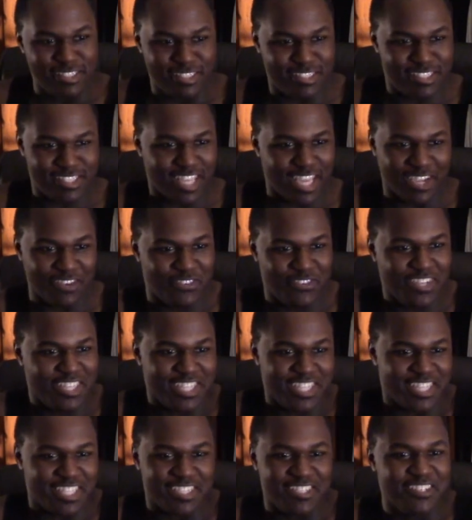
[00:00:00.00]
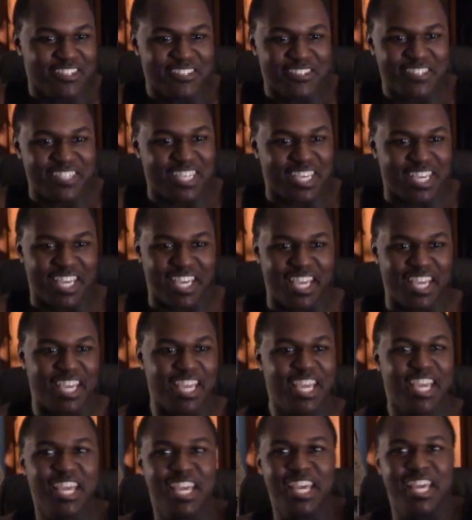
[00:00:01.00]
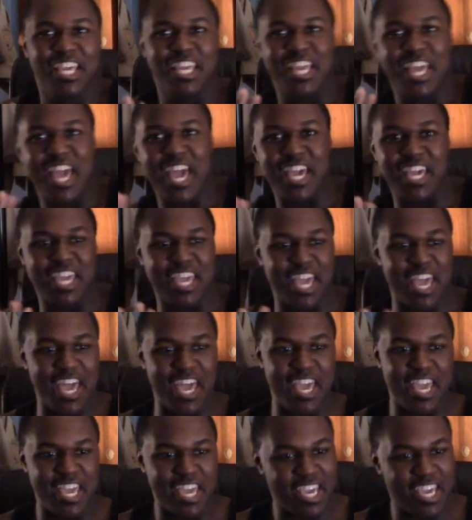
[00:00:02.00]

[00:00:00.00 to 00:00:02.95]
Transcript: Like, really? Okay. That guy.